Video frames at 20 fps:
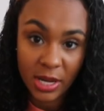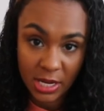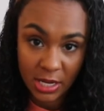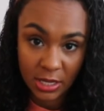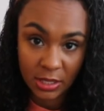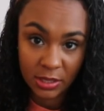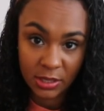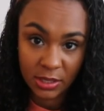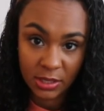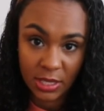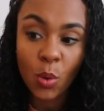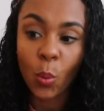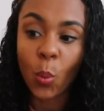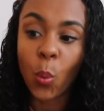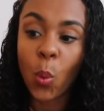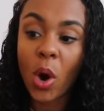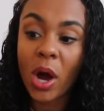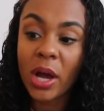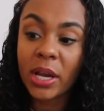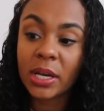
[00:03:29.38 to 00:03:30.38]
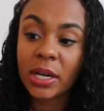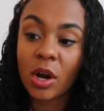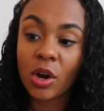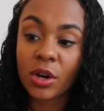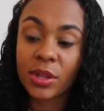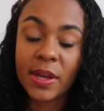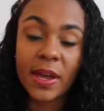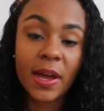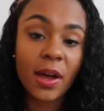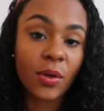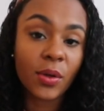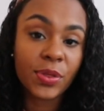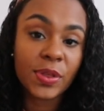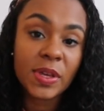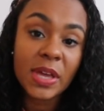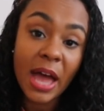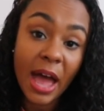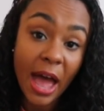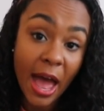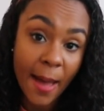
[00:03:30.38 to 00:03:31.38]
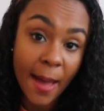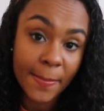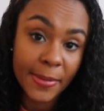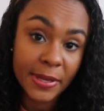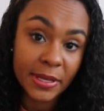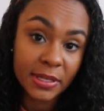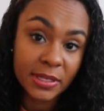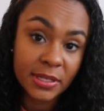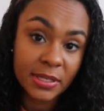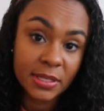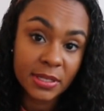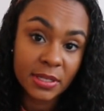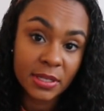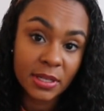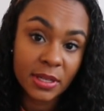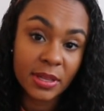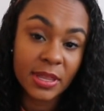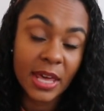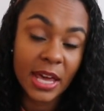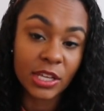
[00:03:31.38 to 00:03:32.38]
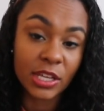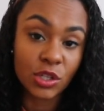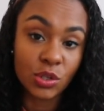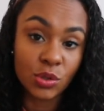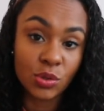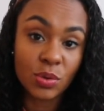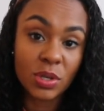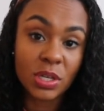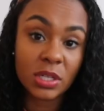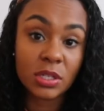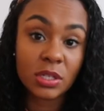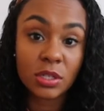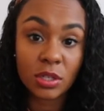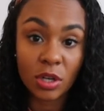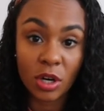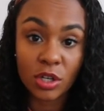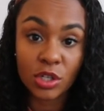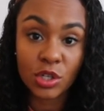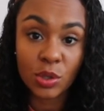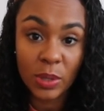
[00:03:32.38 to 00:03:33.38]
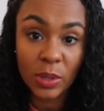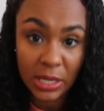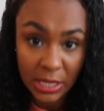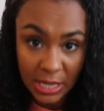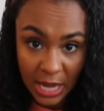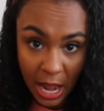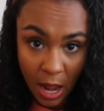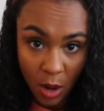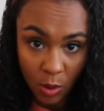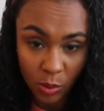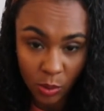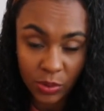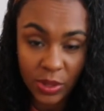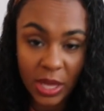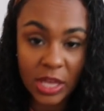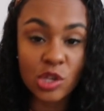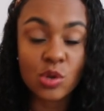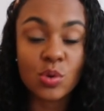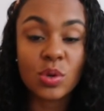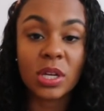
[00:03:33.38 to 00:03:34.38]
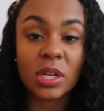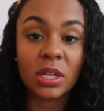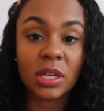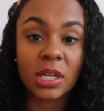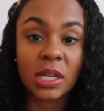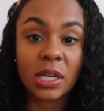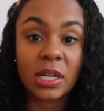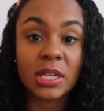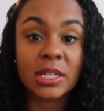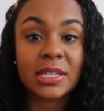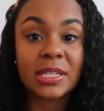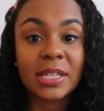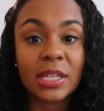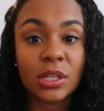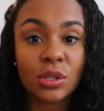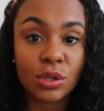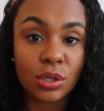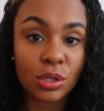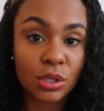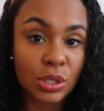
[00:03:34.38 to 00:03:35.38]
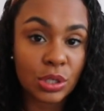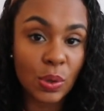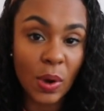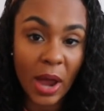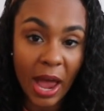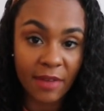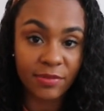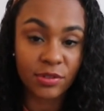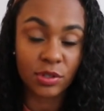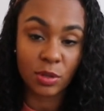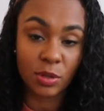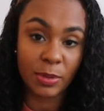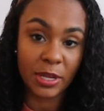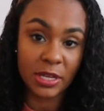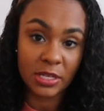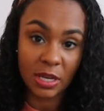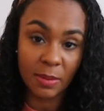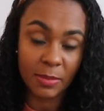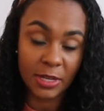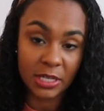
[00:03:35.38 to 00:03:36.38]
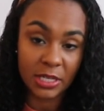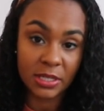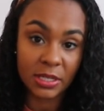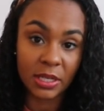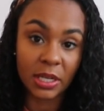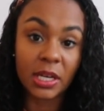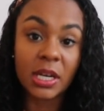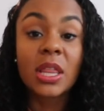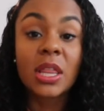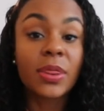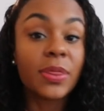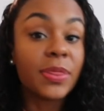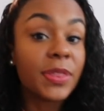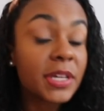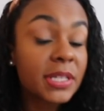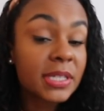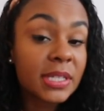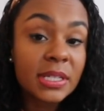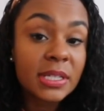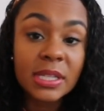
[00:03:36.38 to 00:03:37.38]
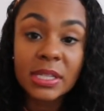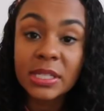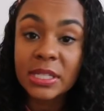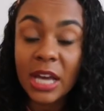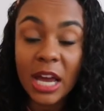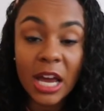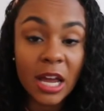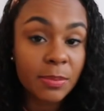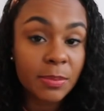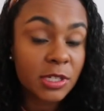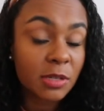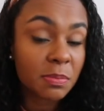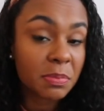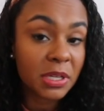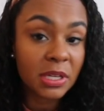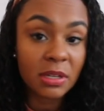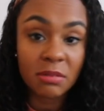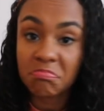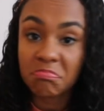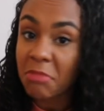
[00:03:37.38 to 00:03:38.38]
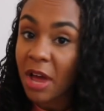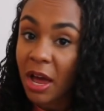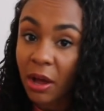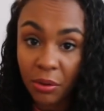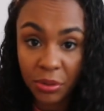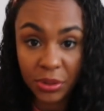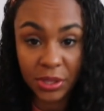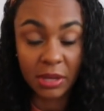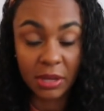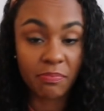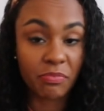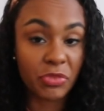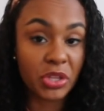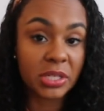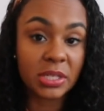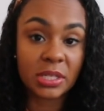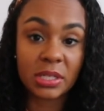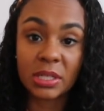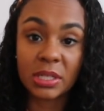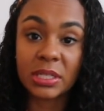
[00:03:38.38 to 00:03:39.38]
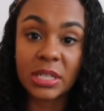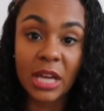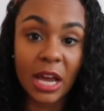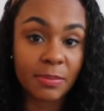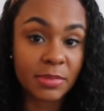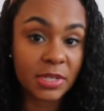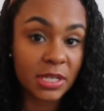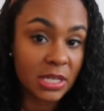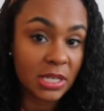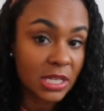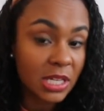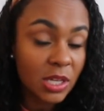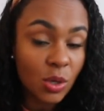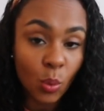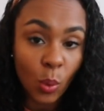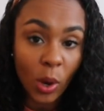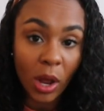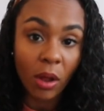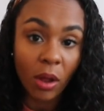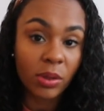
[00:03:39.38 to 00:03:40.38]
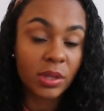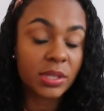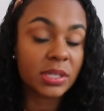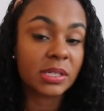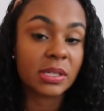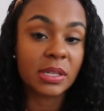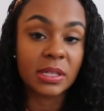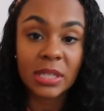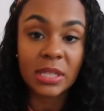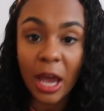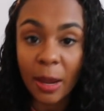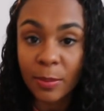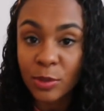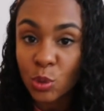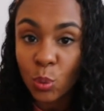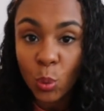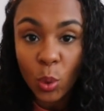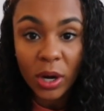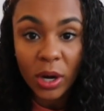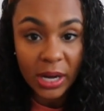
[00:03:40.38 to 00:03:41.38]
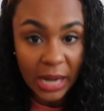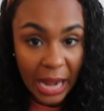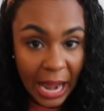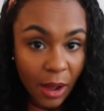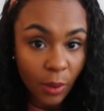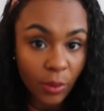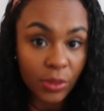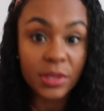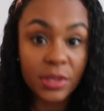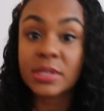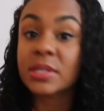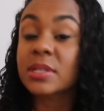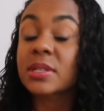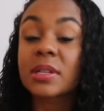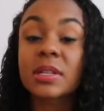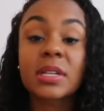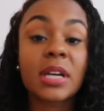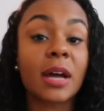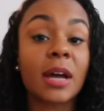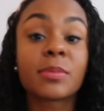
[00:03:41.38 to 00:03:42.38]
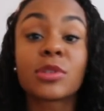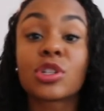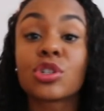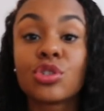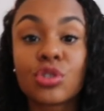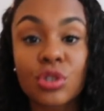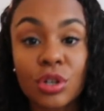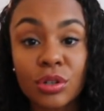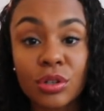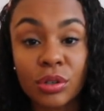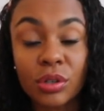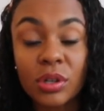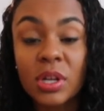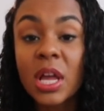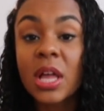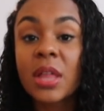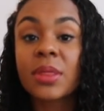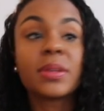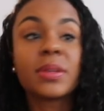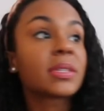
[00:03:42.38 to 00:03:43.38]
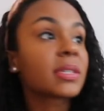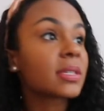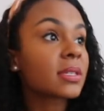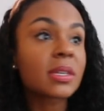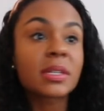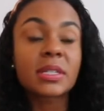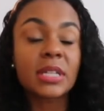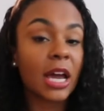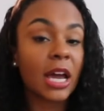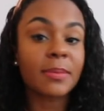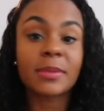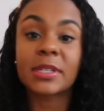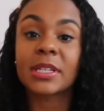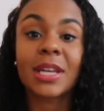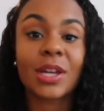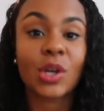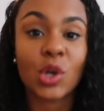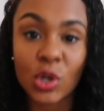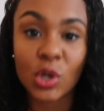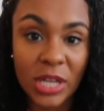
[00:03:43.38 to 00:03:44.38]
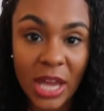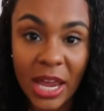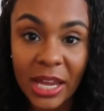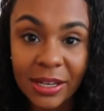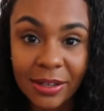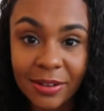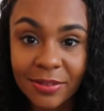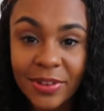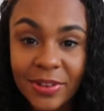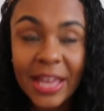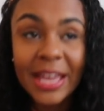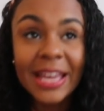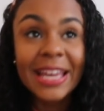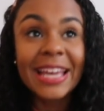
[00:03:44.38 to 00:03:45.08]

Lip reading: hands. What are the healthy habits that you can start doing now that you can continue to do after the pandemic is done? This is the time to be healthy. This is the time to eat well. This is the time to work out. This is the time to journal. This is the time to get creative.